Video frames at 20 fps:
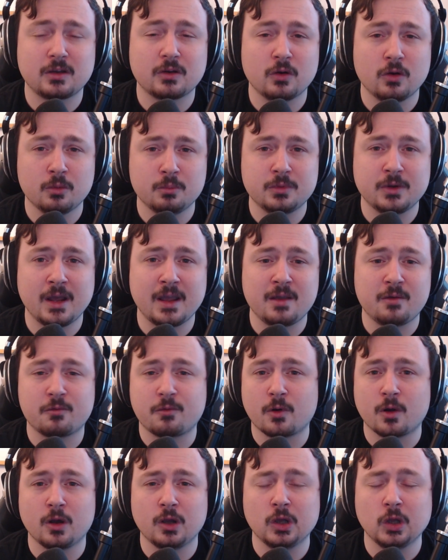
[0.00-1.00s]
update for
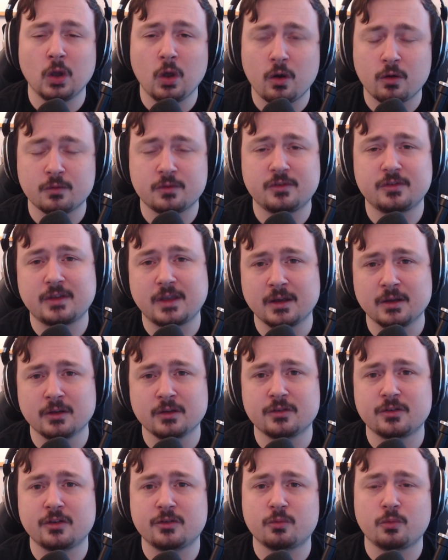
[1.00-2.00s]
a lot of
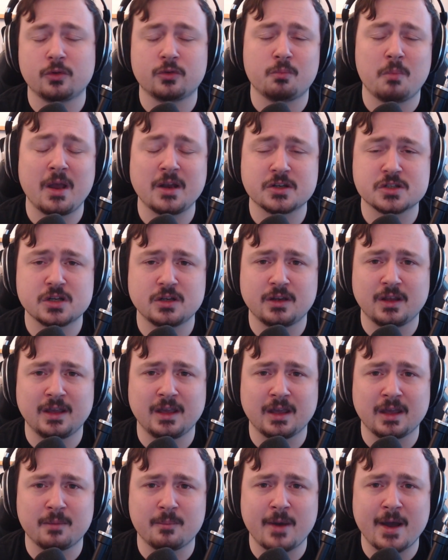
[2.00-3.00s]
skills, as was mentioned
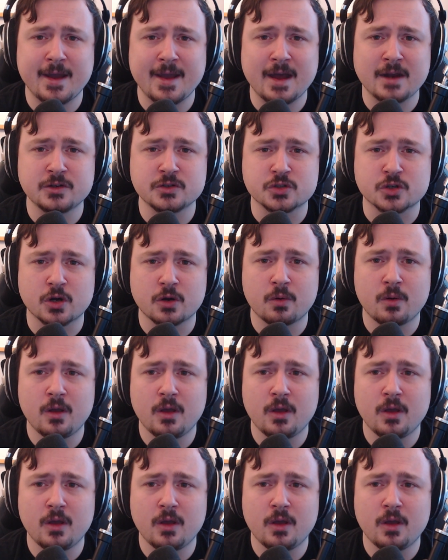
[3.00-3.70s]
here by Andrew.